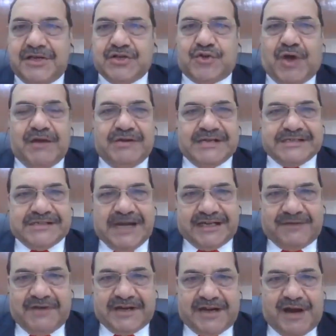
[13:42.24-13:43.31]
So I will
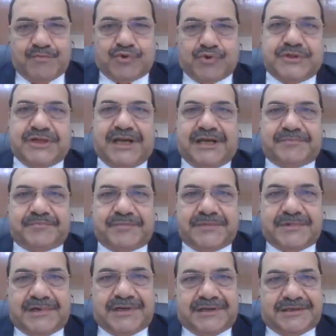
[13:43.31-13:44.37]
straight away come to
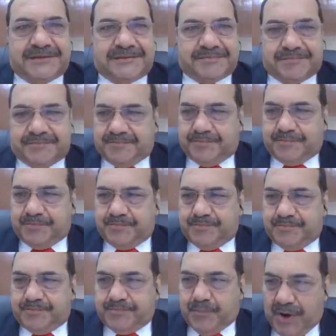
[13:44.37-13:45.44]
the
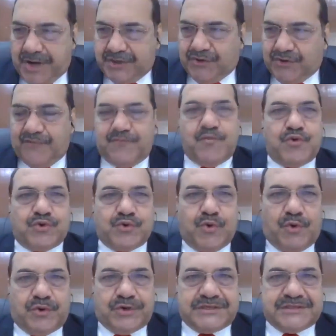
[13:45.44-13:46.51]
point of moot
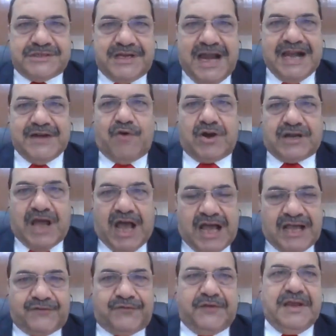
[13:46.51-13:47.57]
courts and what
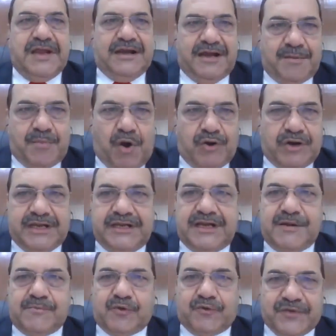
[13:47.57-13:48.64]
I feel about
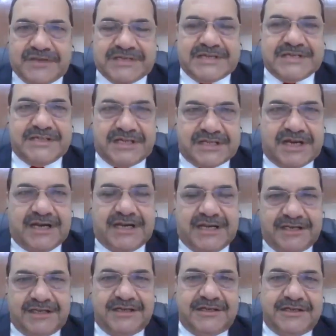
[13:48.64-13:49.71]
legal profession
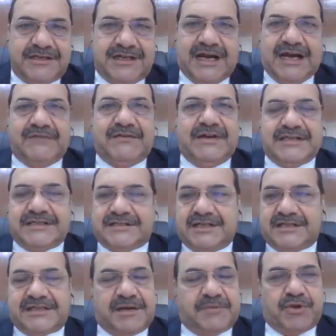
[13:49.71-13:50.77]
generally. I will
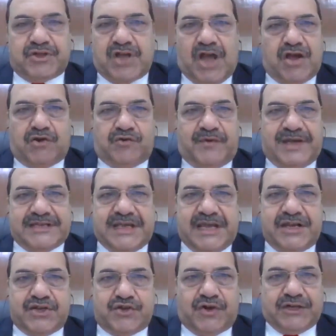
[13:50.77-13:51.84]
discuss that, because I always
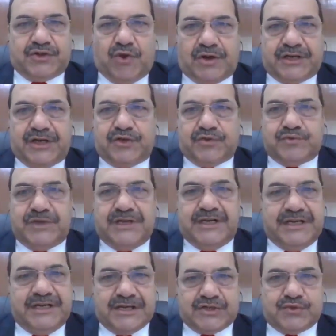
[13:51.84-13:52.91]
enjoy talking to the
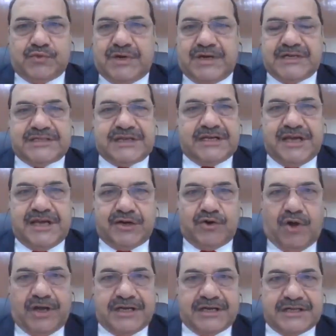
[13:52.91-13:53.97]
legal students and young
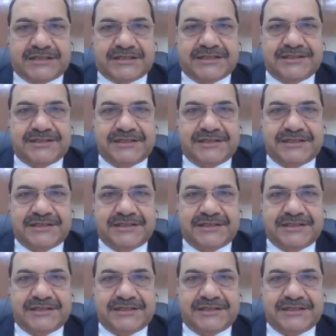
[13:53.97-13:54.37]
lawyers.